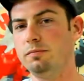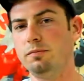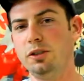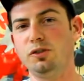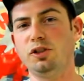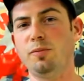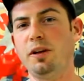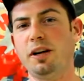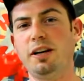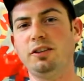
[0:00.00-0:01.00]
Is there
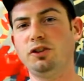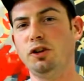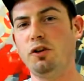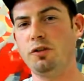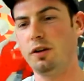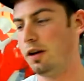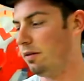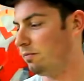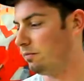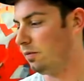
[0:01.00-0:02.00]
something I didn't show you today
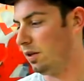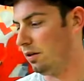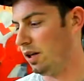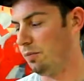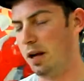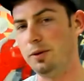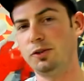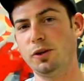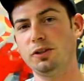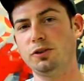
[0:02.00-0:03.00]
that maybe
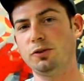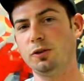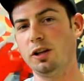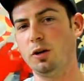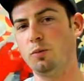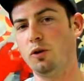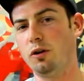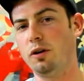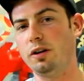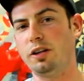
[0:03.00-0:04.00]
stresses your drill out
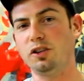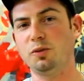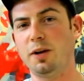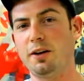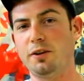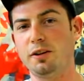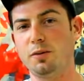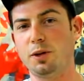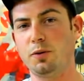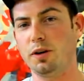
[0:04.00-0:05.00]
more and kills the battery a little
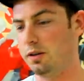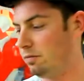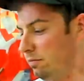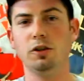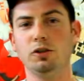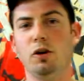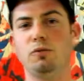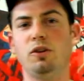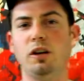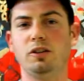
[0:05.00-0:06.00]
bit quicker?
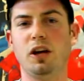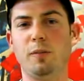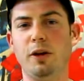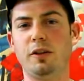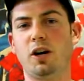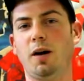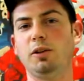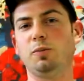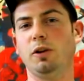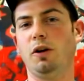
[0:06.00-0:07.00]
So tell me in the
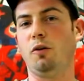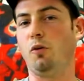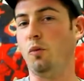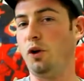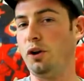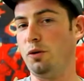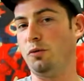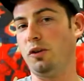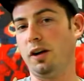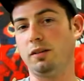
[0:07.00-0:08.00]
comments below, what do you
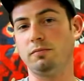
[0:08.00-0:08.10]
think?